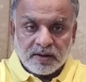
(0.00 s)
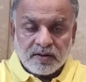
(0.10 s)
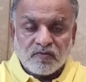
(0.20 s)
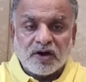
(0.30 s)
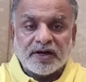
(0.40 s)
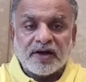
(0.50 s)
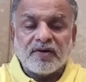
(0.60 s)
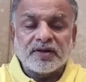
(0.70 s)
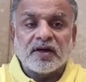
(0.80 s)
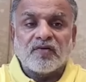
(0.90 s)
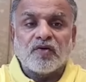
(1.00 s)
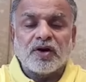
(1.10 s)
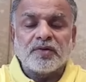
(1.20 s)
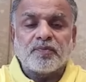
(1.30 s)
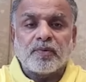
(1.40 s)
Whatever the
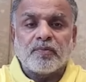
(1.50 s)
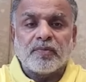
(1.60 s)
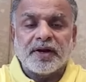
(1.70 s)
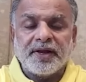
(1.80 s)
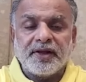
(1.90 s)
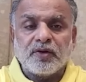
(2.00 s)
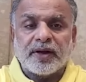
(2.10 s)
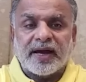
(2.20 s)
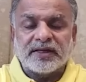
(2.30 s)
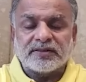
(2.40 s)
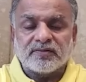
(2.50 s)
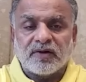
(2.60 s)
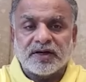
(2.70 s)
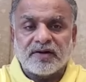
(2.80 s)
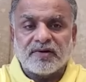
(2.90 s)
world money you get,
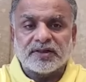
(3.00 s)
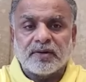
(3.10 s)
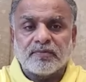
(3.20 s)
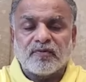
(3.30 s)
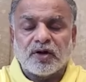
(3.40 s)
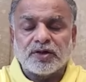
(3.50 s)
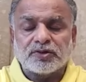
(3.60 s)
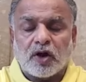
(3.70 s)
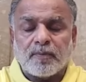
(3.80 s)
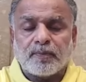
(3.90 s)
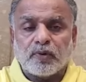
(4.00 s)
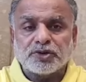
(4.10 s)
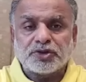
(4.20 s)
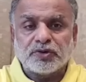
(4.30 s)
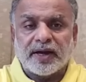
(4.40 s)
whatever the world top
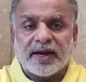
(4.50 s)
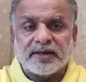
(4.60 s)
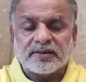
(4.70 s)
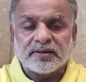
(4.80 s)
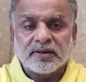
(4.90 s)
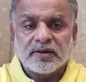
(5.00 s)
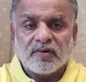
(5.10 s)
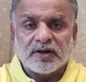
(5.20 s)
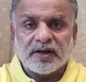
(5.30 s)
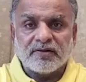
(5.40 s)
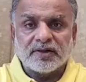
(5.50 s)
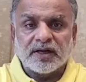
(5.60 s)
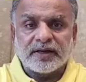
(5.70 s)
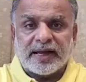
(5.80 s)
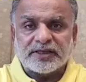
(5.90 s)
post you get, whatever the
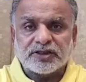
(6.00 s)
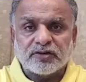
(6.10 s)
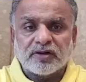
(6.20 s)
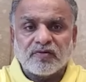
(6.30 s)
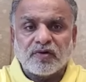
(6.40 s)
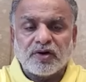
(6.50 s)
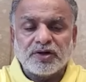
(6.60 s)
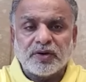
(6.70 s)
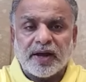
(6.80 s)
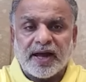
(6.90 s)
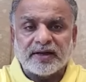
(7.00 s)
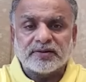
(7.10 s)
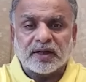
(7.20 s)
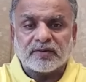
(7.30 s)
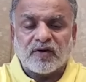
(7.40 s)
attraction of the world you had
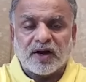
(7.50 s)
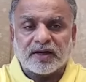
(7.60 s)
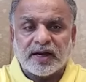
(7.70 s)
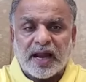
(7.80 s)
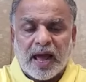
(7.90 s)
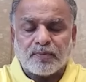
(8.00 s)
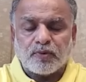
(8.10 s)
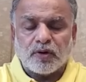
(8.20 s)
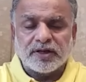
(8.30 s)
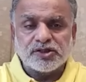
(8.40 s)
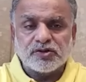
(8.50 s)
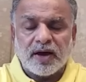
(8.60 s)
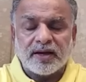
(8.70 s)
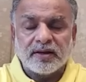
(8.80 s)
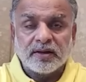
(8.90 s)
for clap or
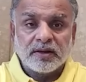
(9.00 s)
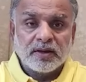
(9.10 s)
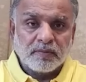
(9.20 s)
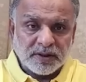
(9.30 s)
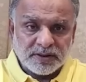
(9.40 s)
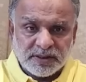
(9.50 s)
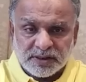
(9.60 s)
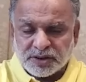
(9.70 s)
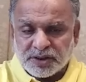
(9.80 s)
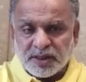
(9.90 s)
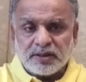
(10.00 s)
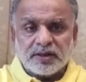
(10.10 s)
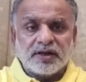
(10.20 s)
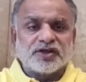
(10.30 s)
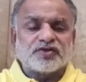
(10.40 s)
enjoy, but this thing
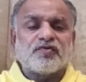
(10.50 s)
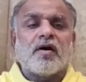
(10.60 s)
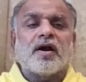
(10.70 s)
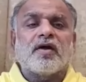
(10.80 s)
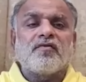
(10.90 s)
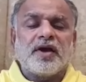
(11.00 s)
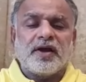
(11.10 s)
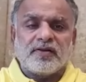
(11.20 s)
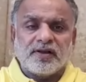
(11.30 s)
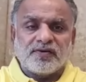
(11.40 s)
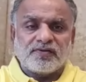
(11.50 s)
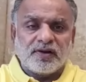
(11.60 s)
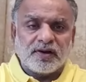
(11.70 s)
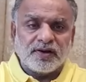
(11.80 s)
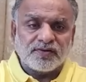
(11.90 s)
is far away. This
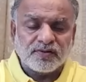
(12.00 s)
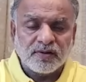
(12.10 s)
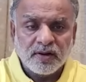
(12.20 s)
thing is